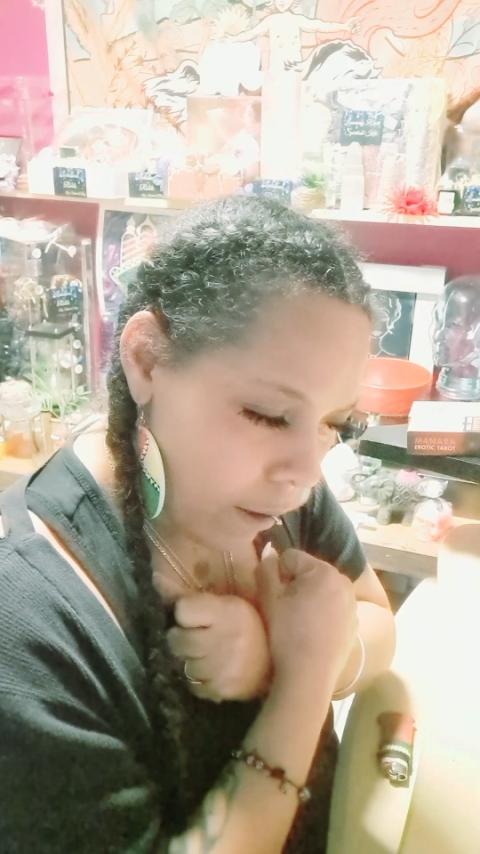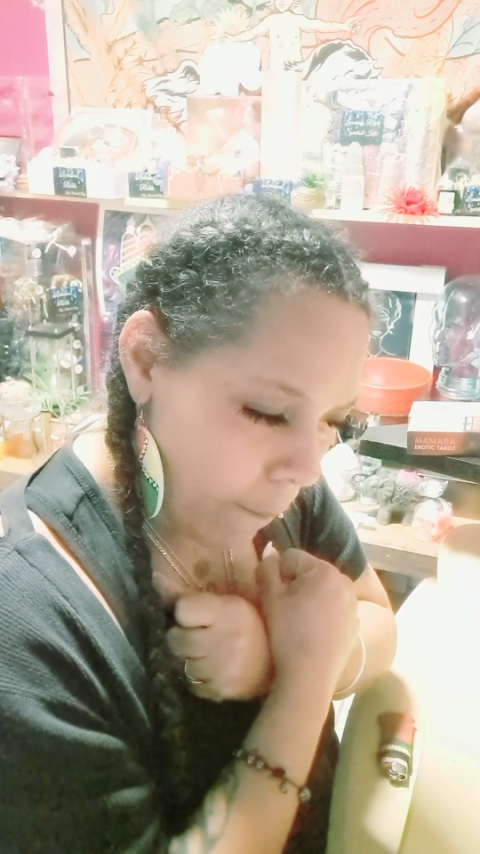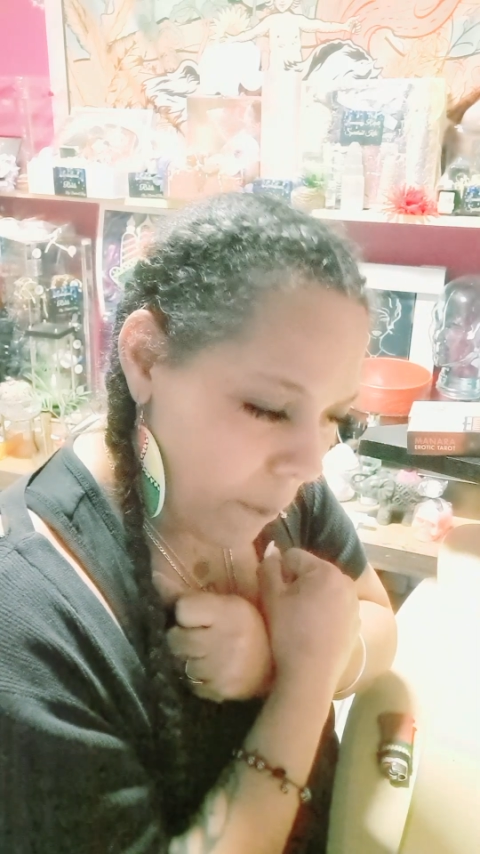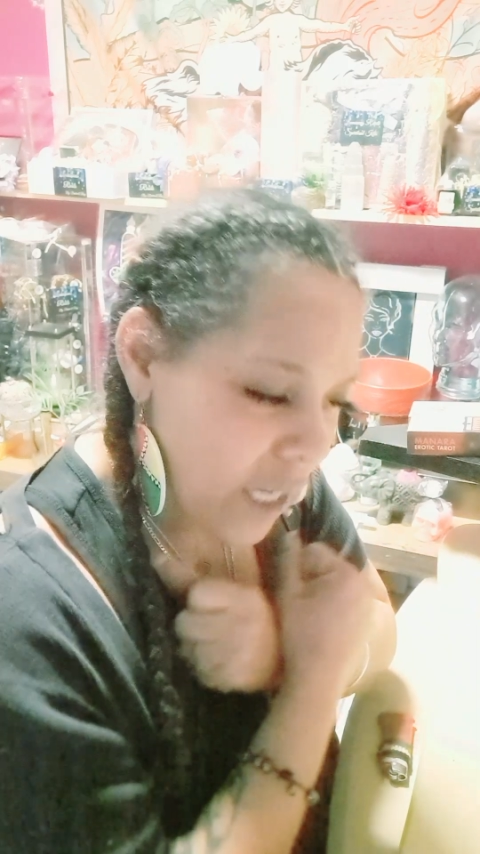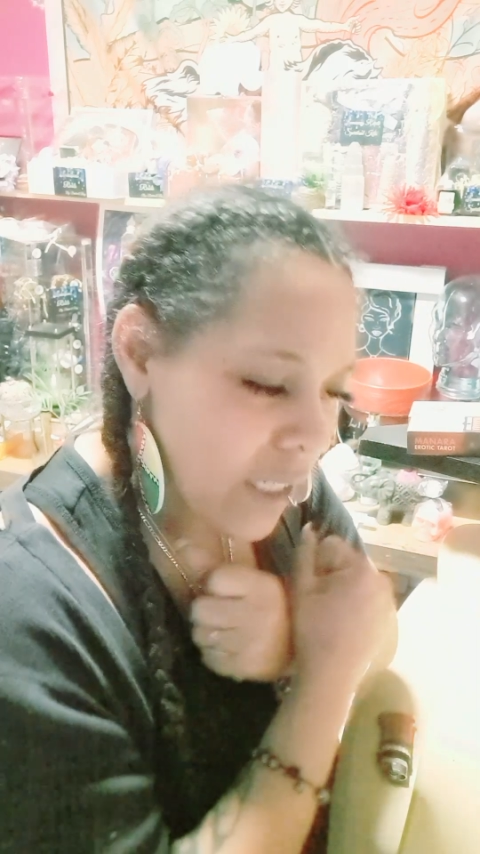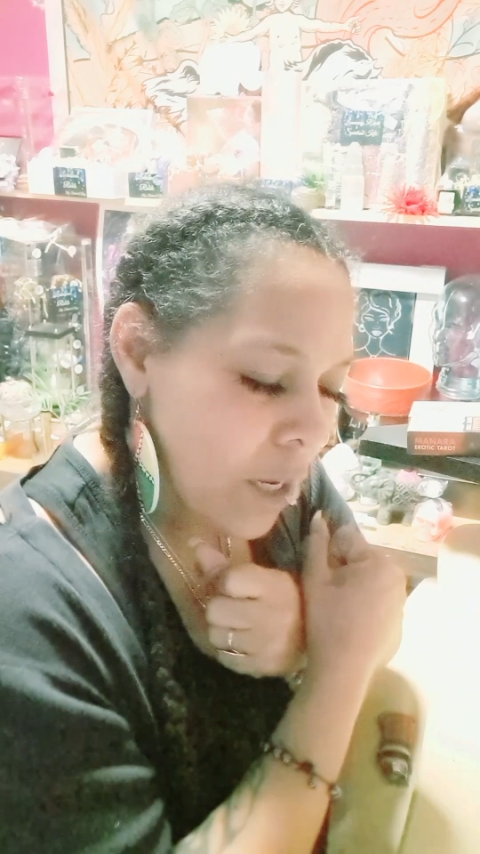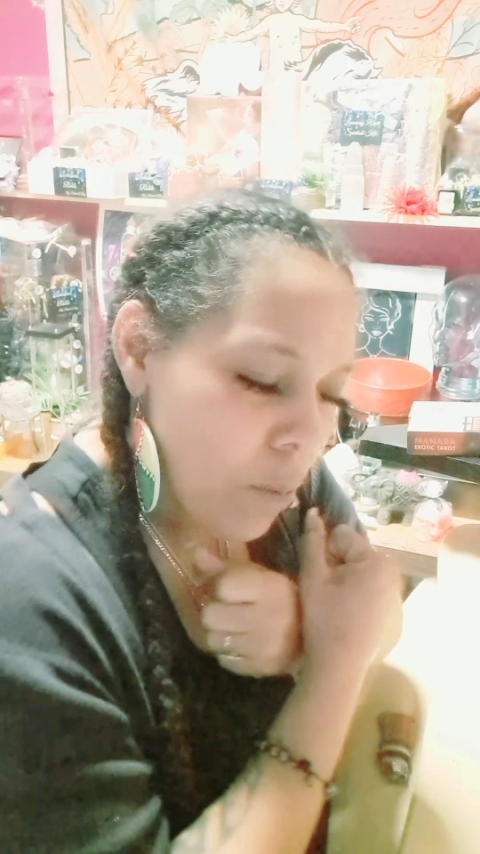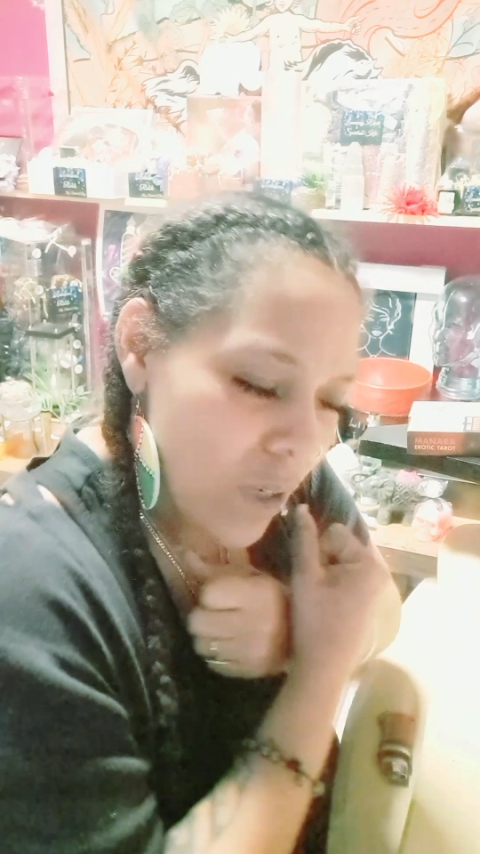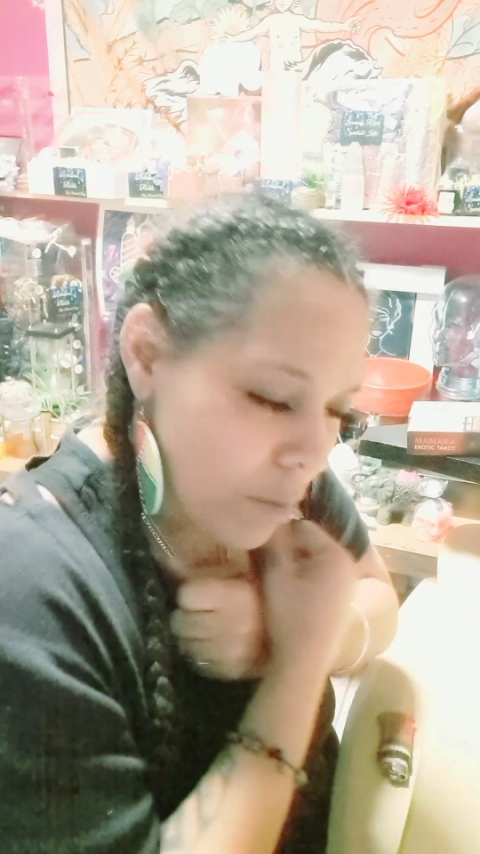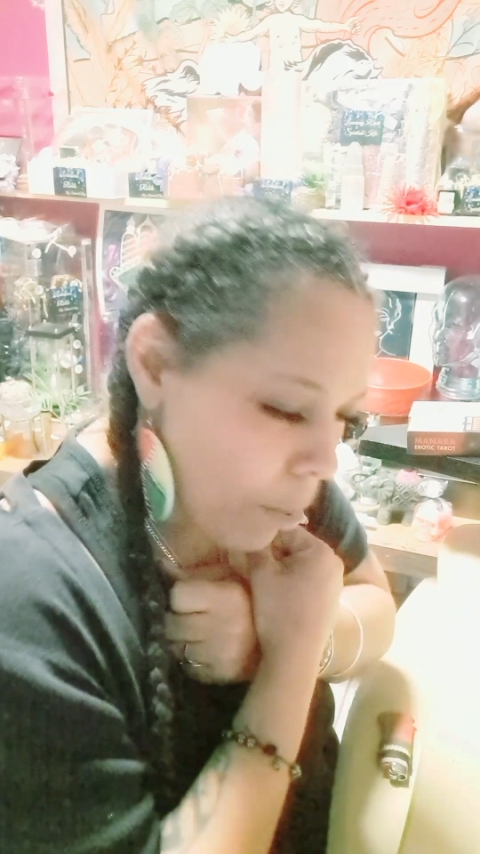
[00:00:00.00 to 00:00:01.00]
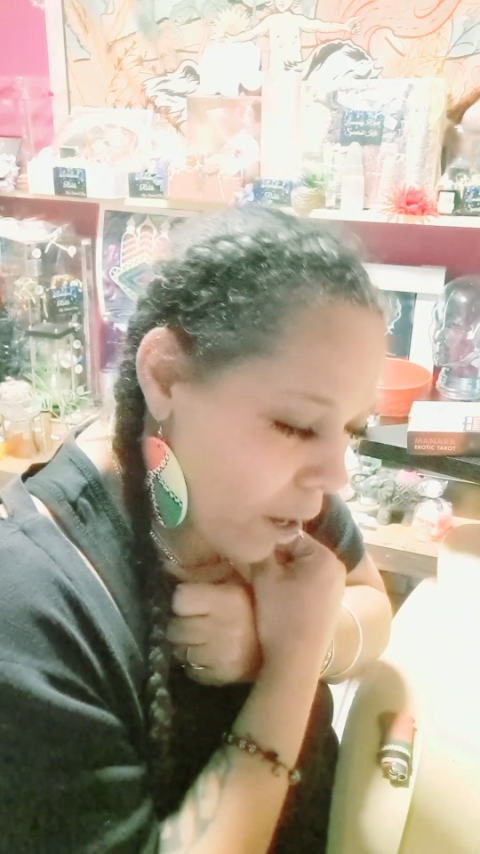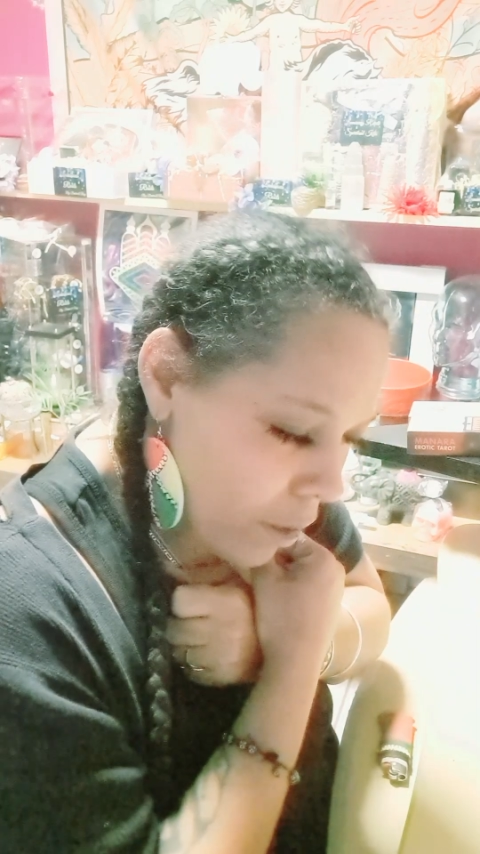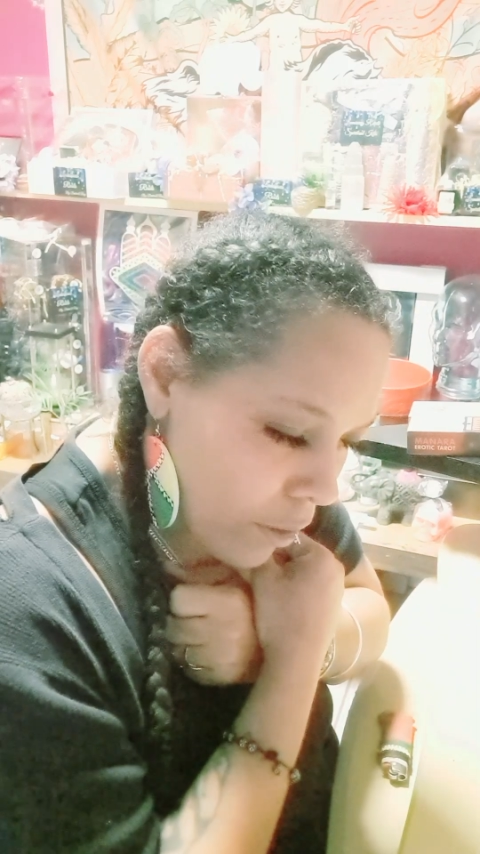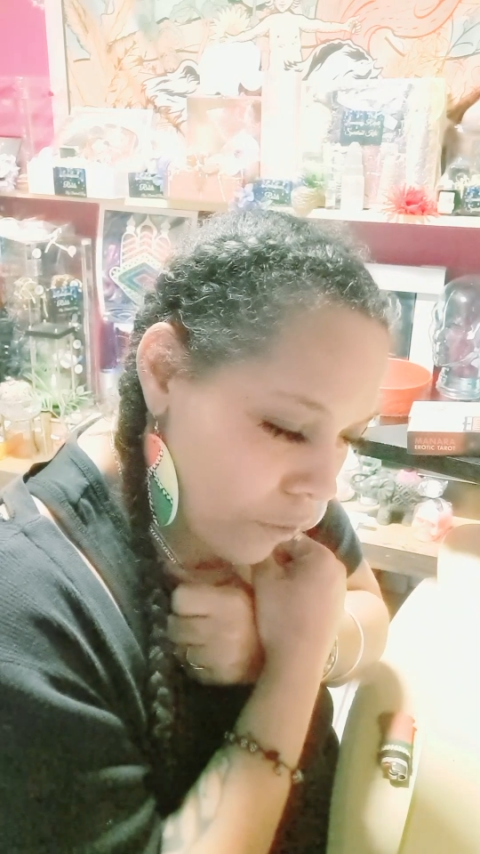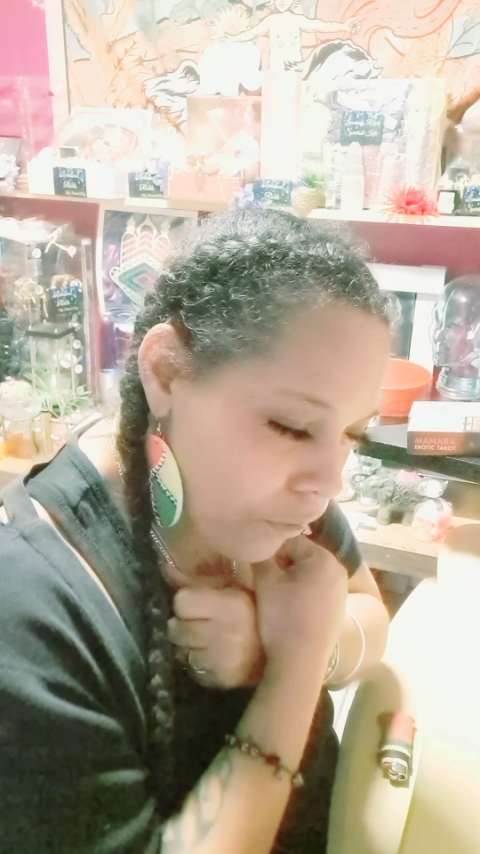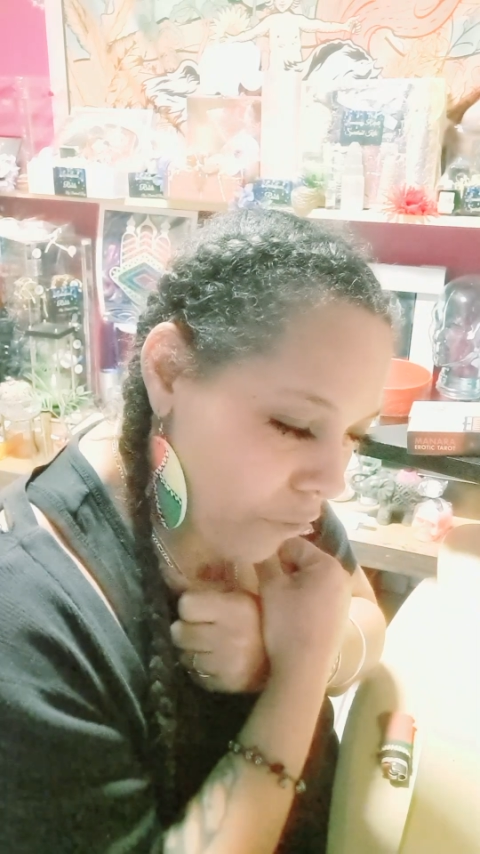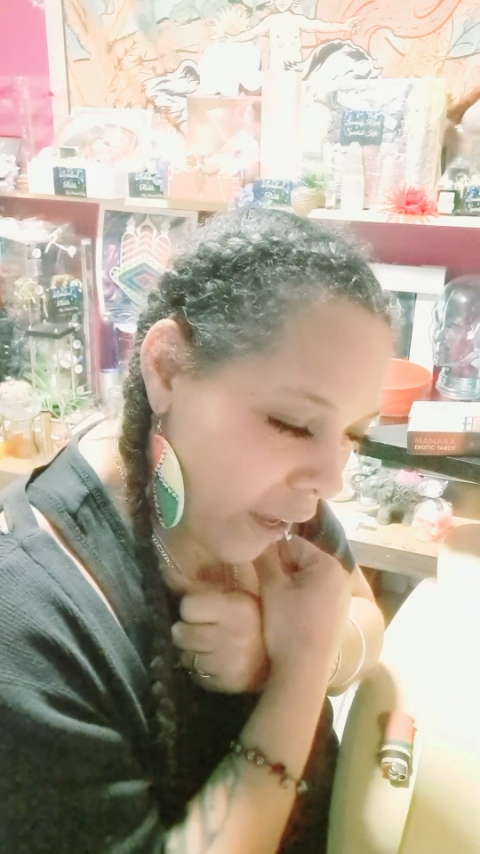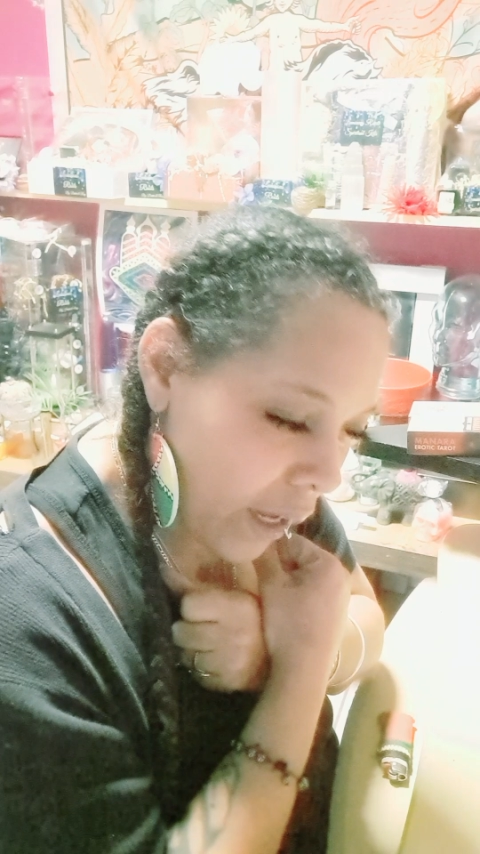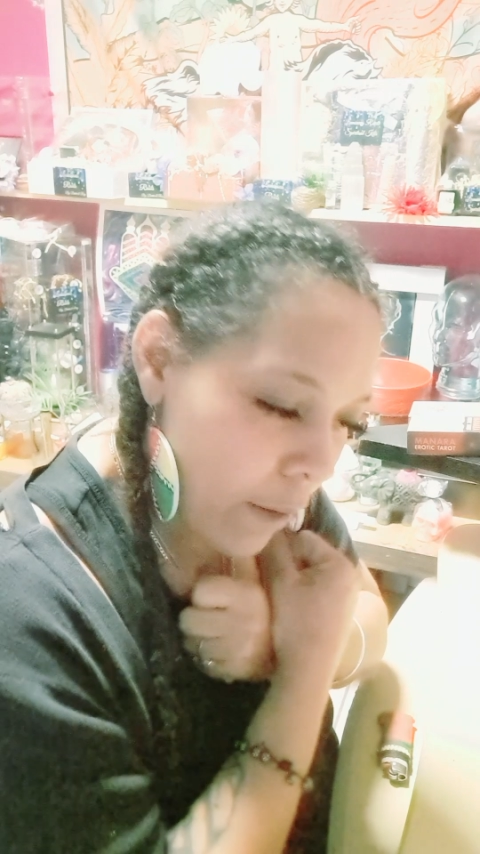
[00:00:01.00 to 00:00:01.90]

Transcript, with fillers: because it was part of your fate.